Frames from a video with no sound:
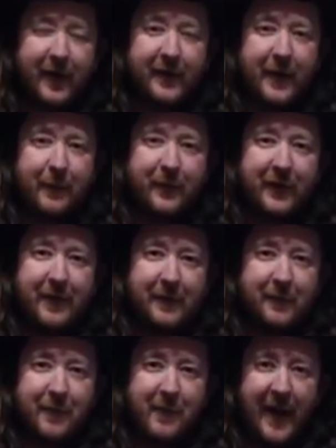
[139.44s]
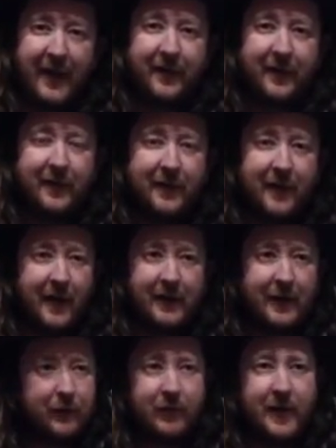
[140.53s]
I ended up receiving from Ed,
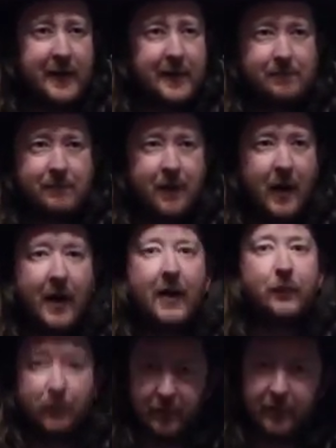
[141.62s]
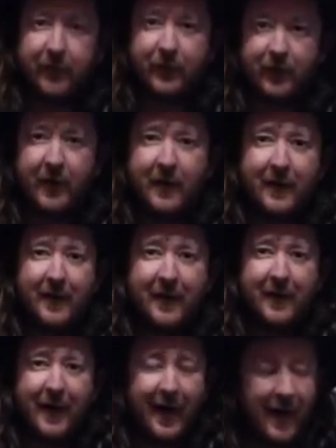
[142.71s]
literally hundreds,
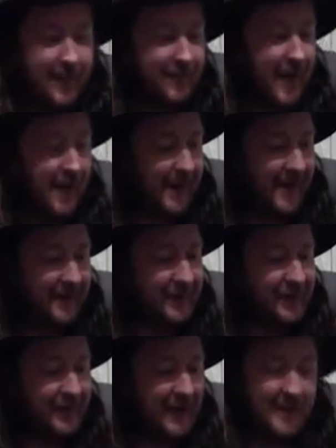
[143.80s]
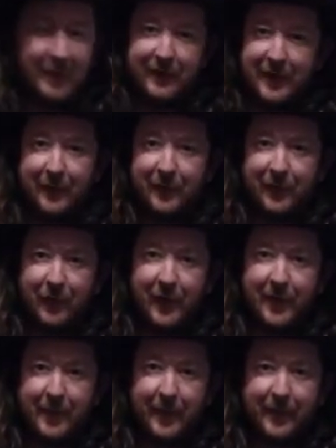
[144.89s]
about how much he was
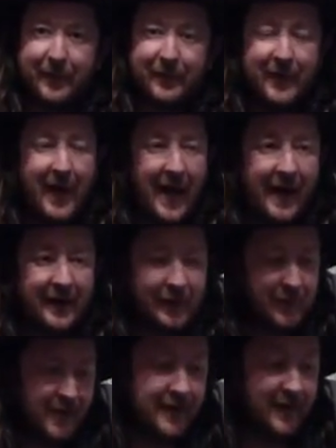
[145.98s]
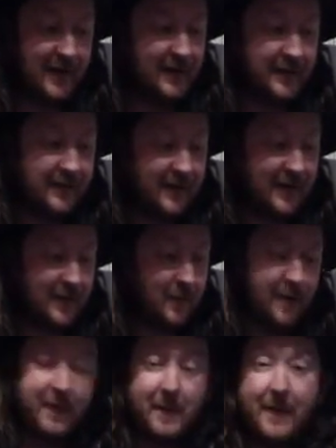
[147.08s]
enjoying the books, and it's great to hear that
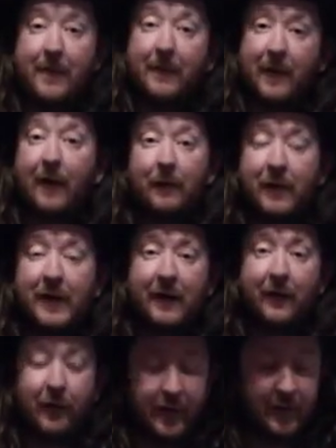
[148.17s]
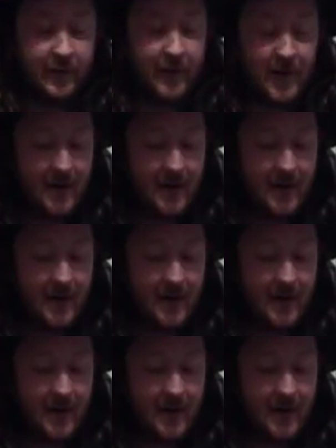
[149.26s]
quite a few people are really enjoying them.